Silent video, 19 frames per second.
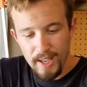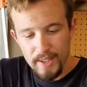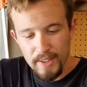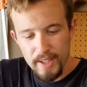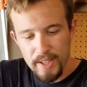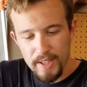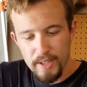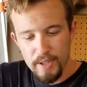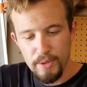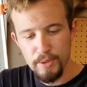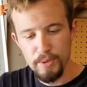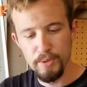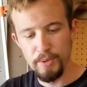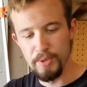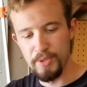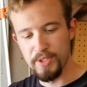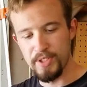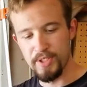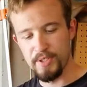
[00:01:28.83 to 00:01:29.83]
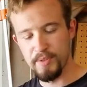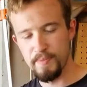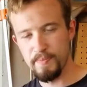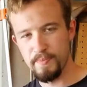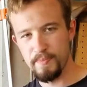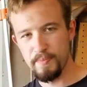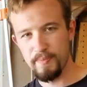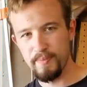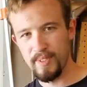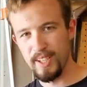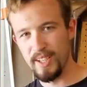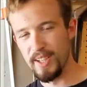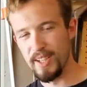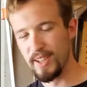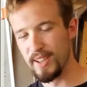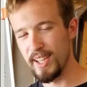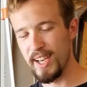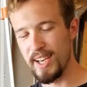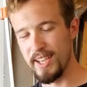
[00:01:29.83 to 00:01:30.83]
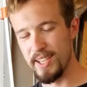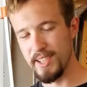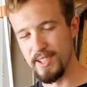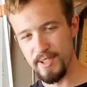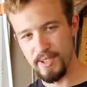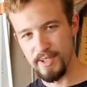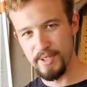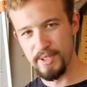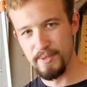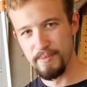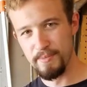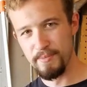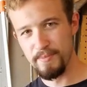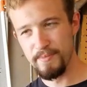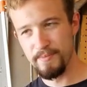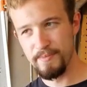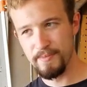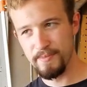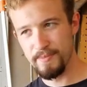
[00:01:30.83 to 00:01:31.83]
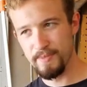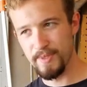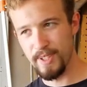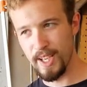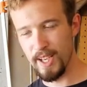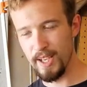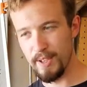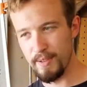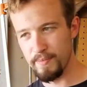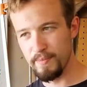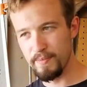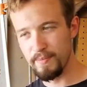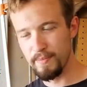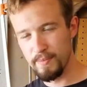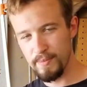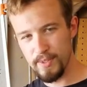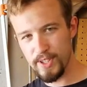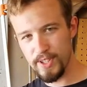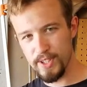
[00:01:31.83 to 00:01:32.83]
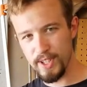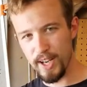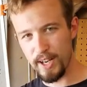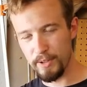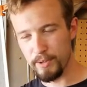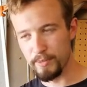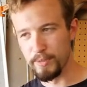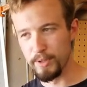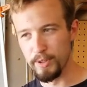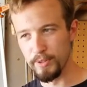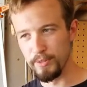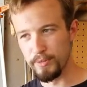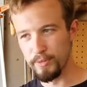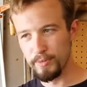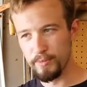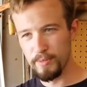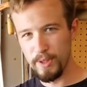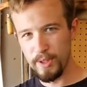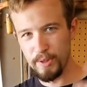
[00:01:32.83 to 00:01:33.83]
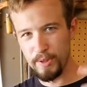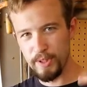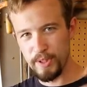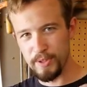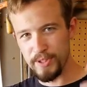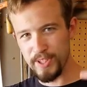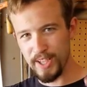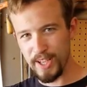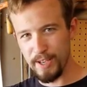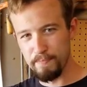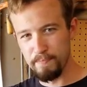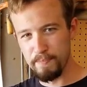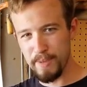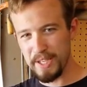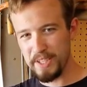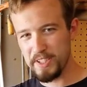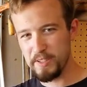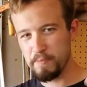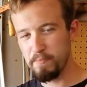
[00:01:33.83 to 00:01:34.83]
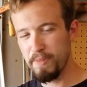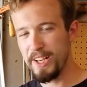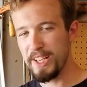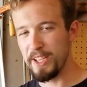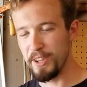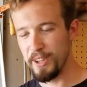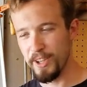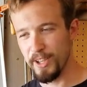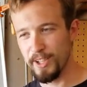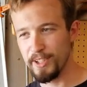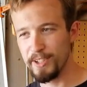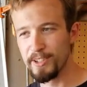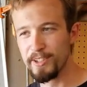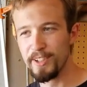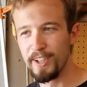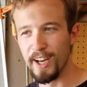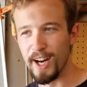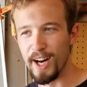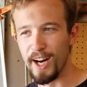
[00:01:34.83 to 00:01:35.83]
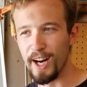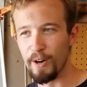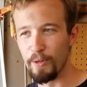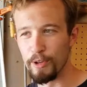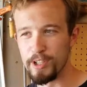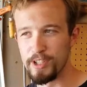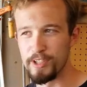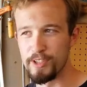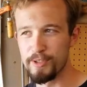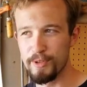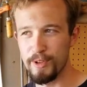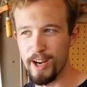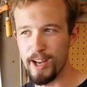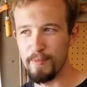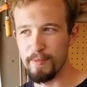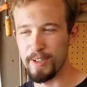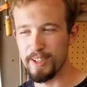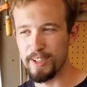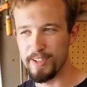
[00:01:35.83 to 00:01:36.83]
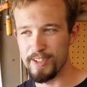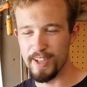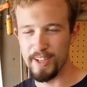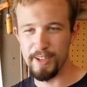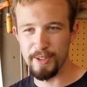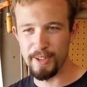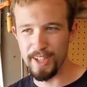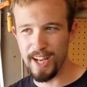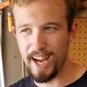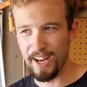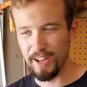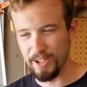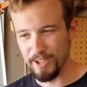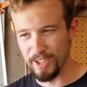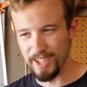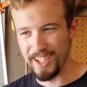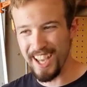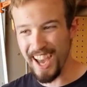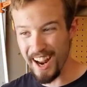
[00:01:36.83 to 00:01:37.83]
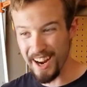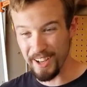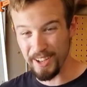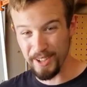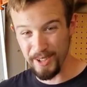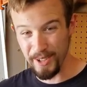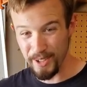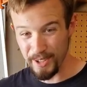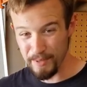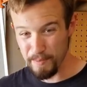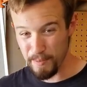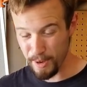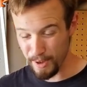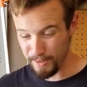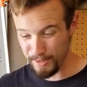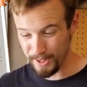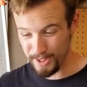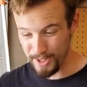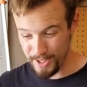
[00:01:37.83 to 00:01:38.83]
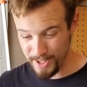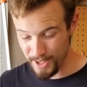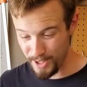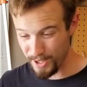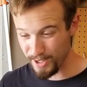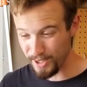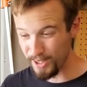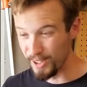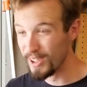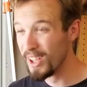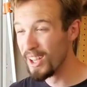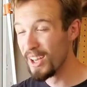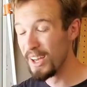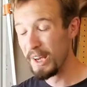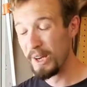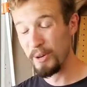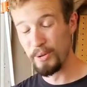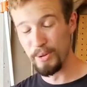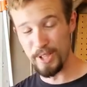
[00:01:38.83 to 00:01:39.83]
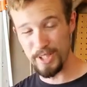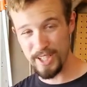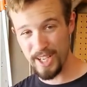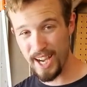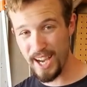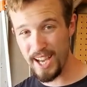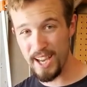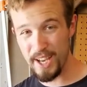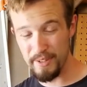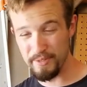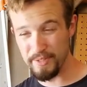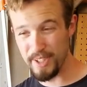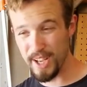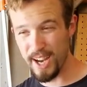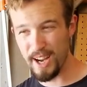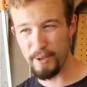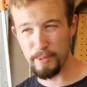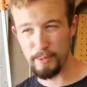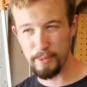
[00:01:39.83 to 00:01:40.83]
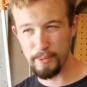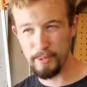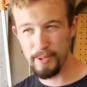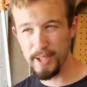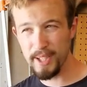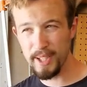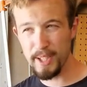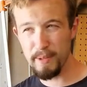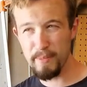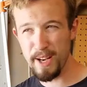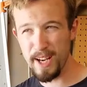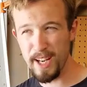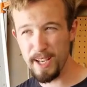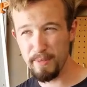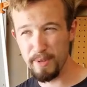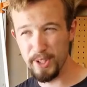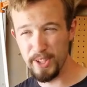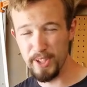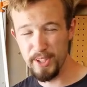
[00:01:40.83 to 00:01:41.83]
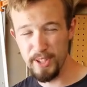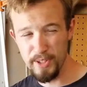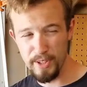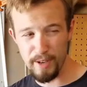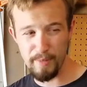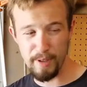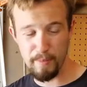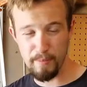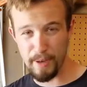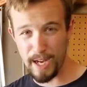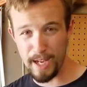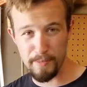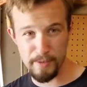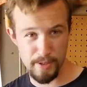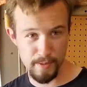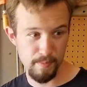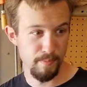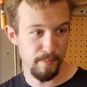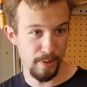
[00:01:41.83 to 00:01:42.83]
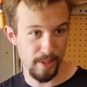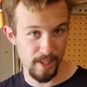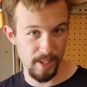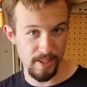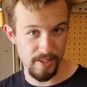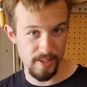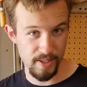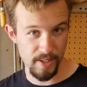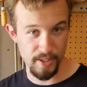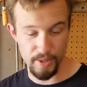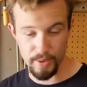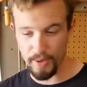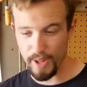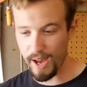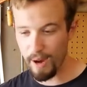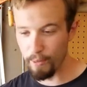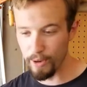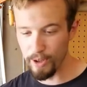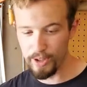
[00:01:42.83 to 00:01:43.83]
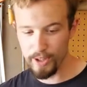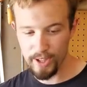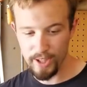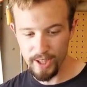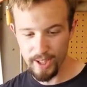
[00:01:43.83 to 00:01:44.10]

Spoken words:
they use lathes. They stock remove using a big spinny thing, which is great because then you could actually get a good perfect circle, which I have not really been able to do. I mean, pipe's pretty easy to do that with.